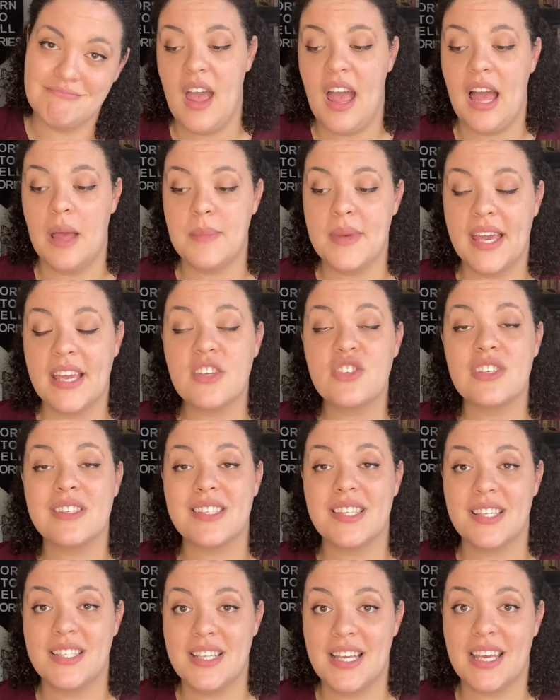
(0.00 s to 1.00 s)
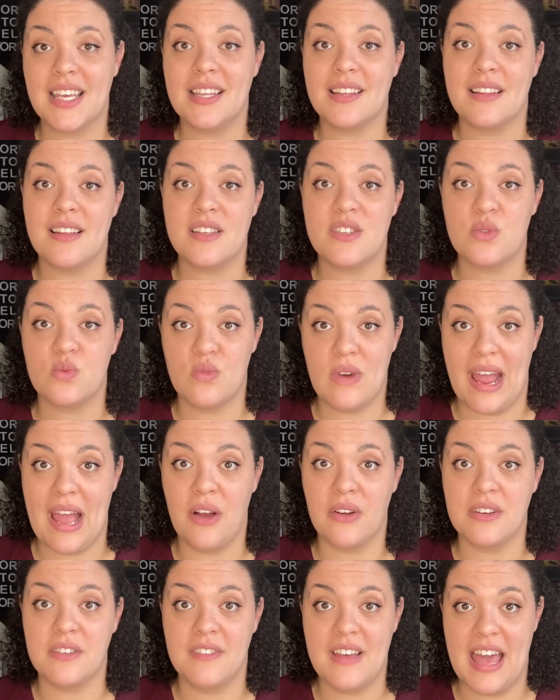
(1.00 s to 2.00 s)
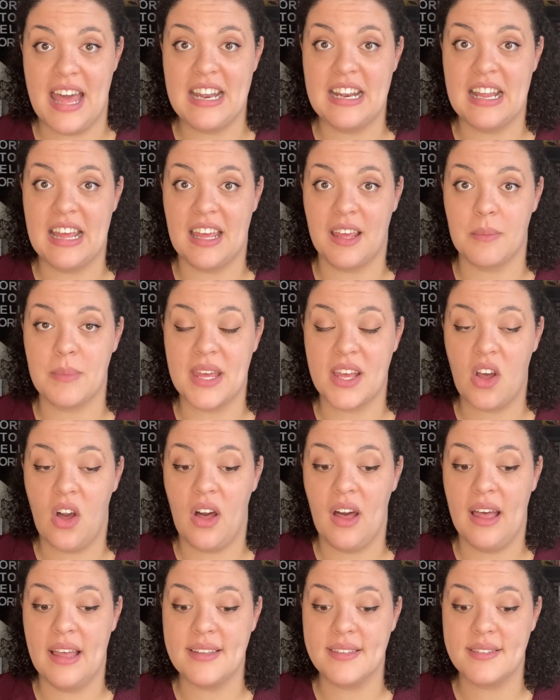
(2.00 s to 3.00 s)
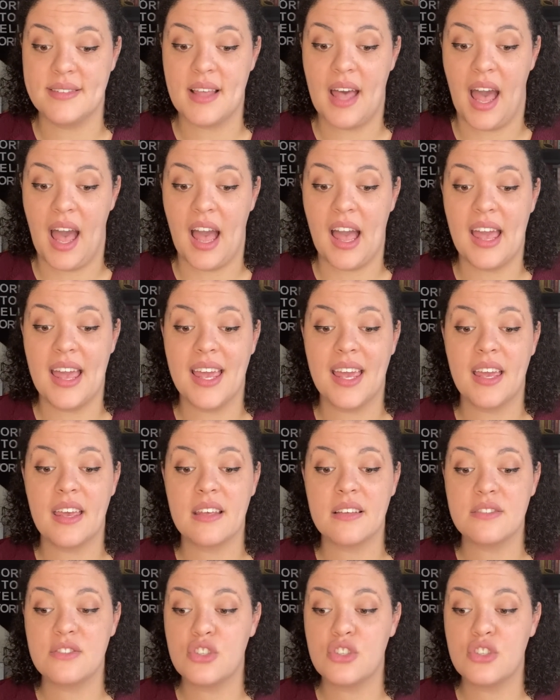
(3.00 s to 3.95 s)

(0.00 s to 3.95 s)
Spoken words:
I'm anxious to dig in this round of editing because I